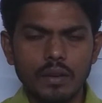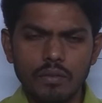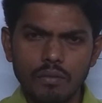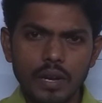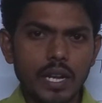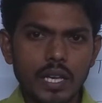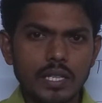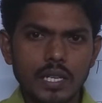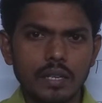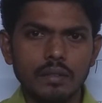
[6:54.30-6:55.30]
Very
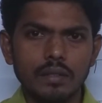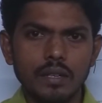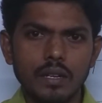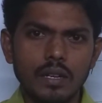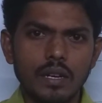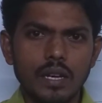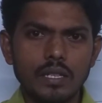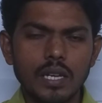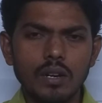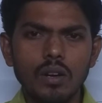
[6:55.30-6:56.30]
easy.
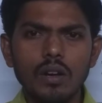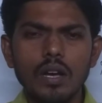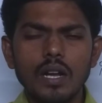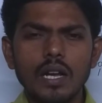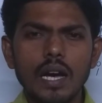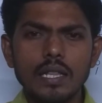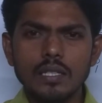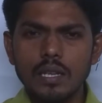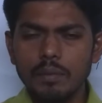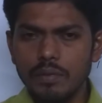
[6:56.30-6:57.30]
Yes, Anna?
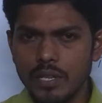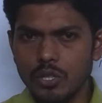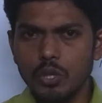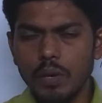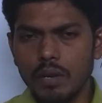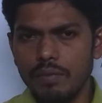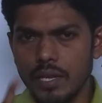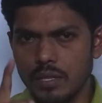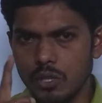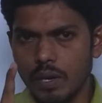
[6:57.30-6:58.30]
Concept first one,
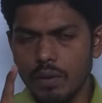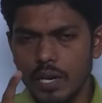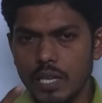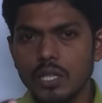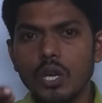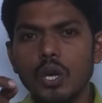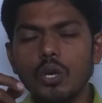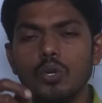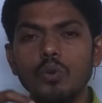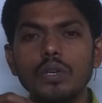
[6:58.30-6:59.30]
first one what is?
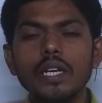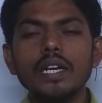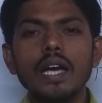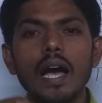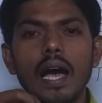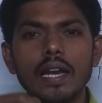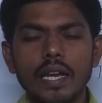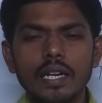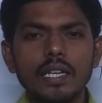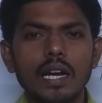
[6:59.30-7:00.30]
You need an
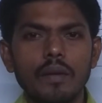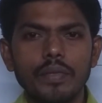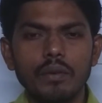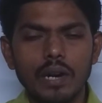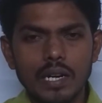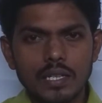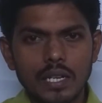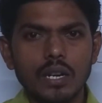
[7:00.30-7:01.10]
idea. What is a